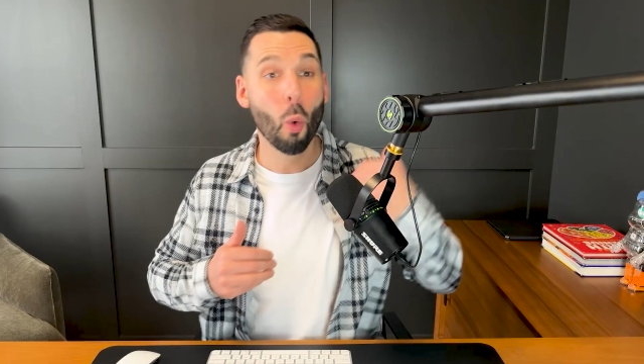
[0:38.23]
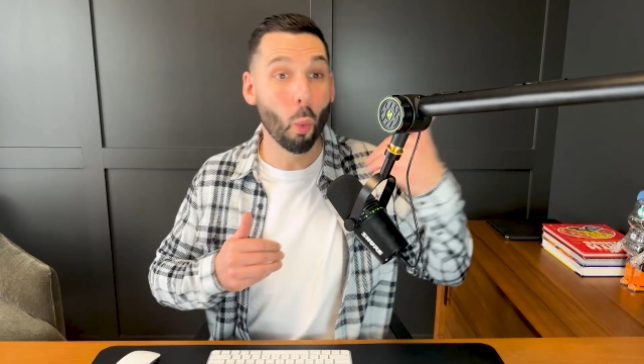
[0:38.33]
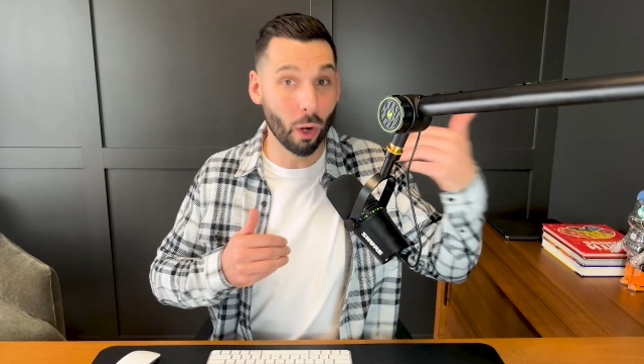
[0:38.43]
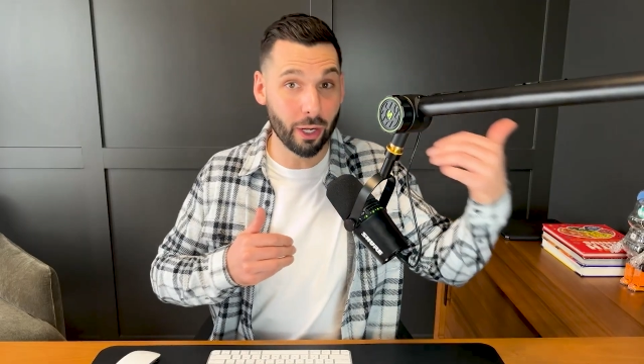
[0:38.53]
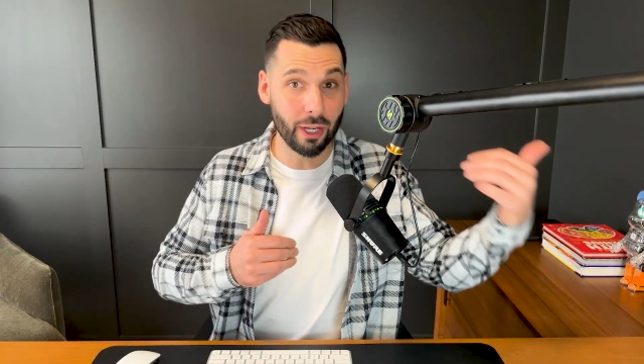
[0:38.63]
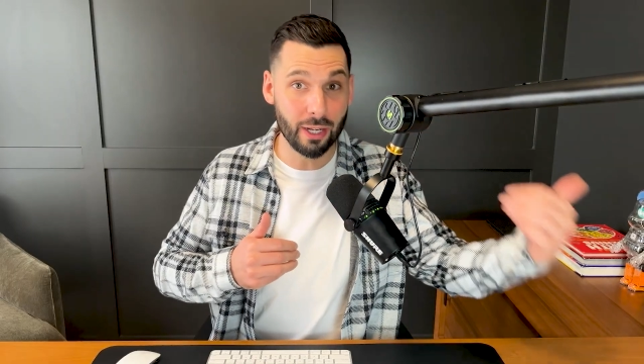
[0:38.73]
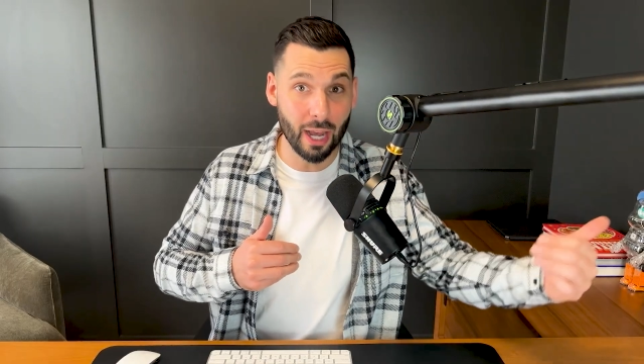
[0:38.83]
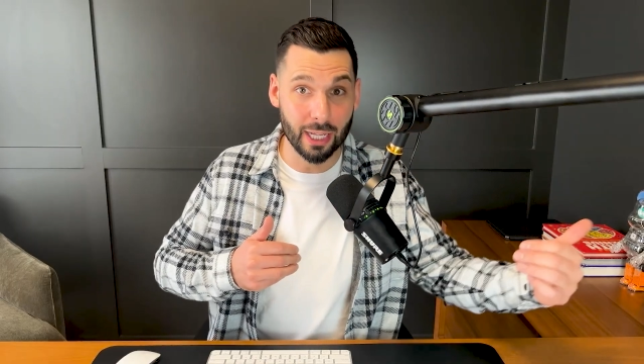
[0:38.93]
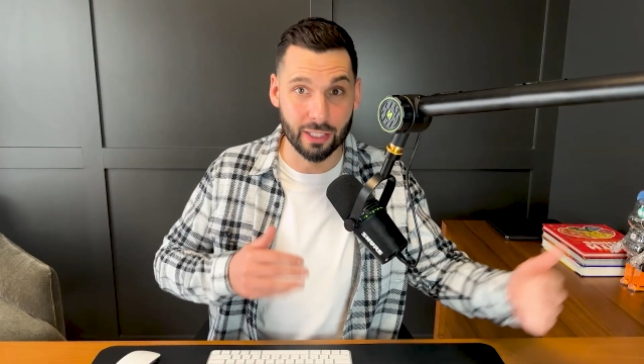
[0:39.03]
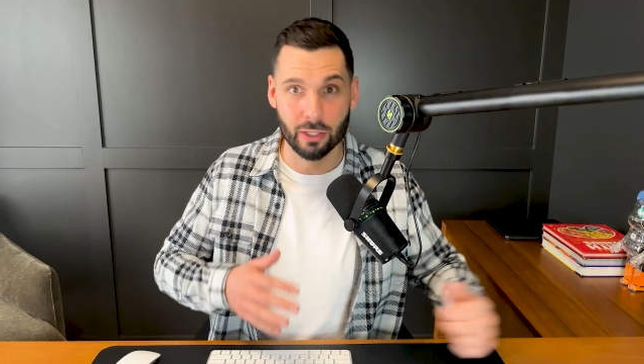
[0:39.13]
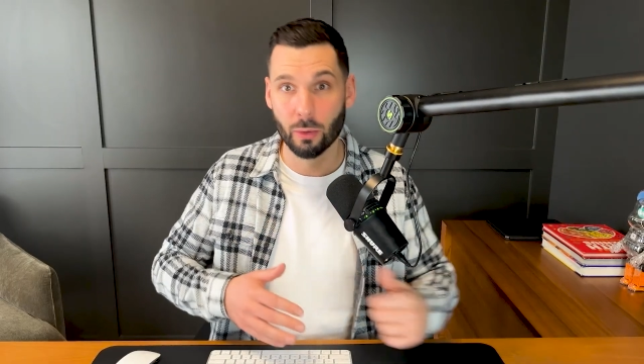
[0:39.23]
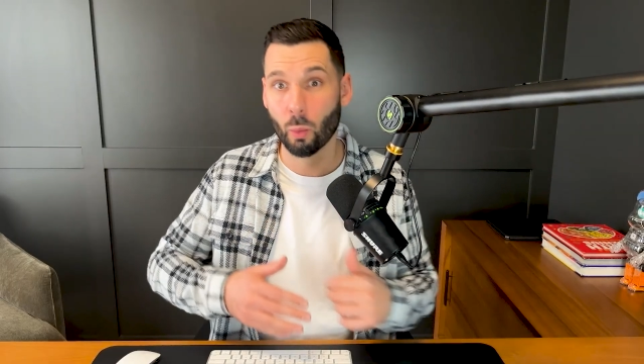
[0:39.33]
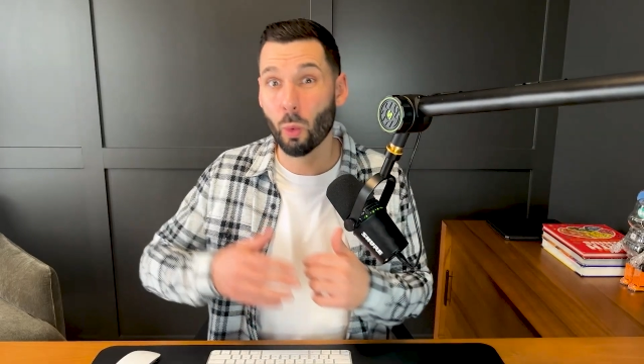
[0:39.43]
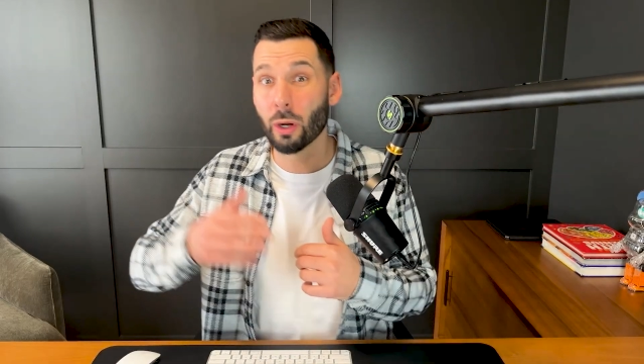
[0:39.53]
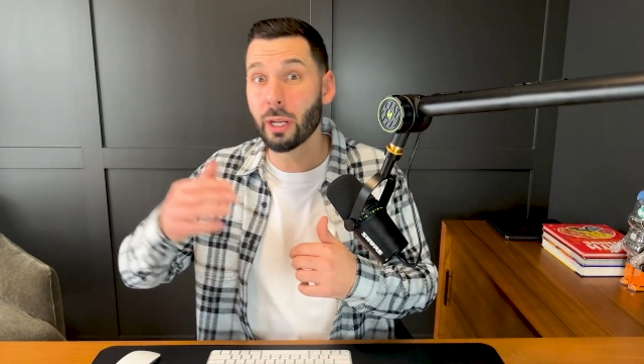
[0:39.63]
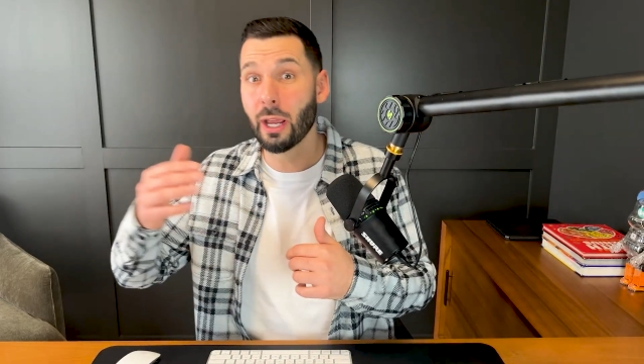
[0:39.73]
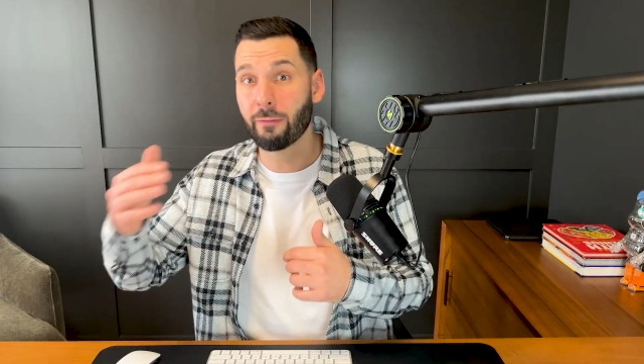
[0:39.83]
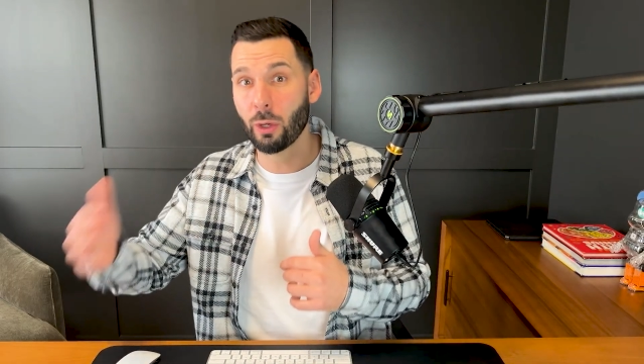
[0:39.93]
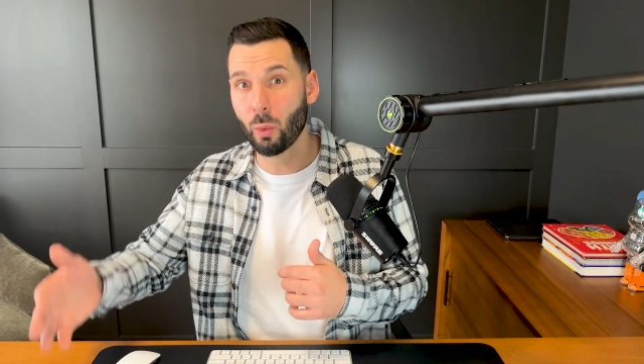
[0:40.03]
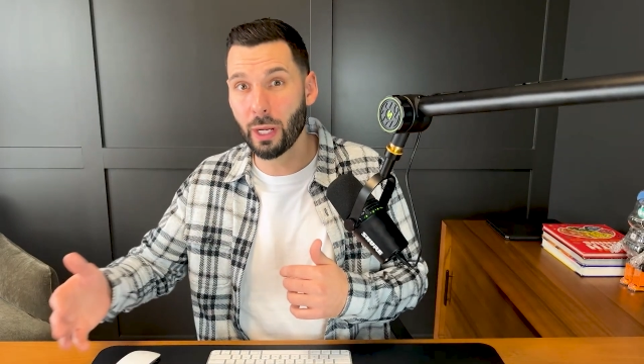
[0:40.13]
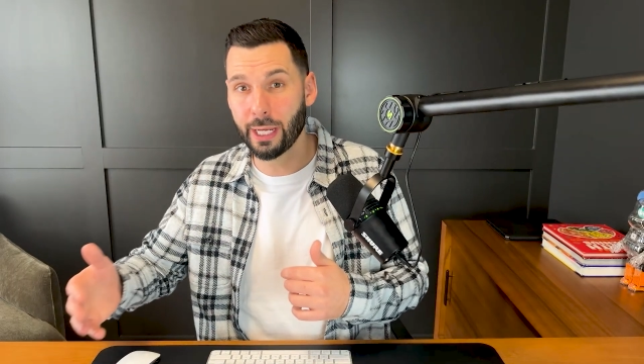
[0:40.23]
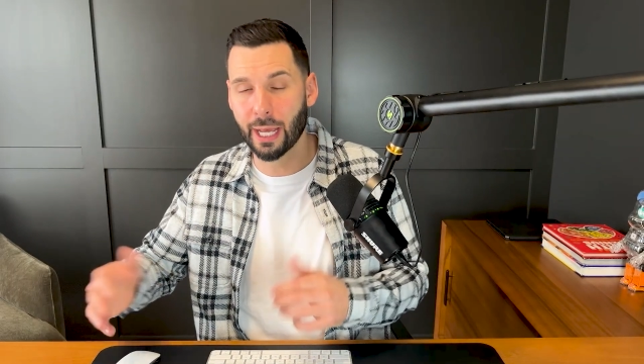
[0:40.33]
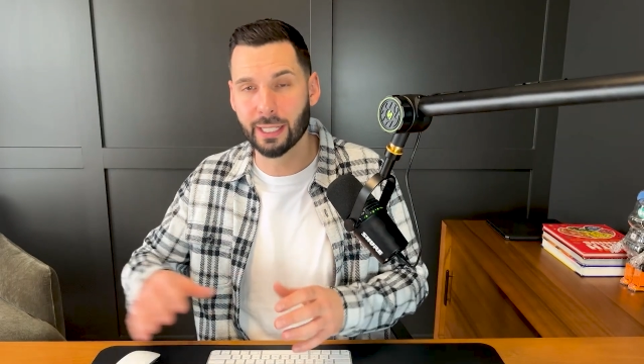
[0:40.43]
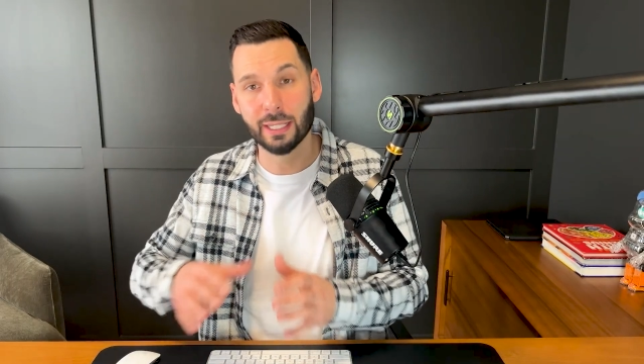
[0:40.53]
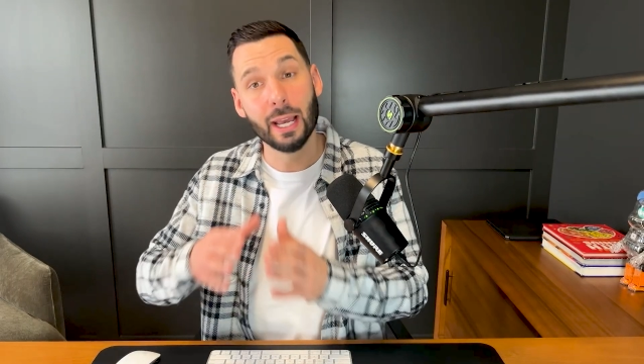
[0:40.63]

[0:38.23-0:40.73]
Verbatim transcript: working nights, working every weekend,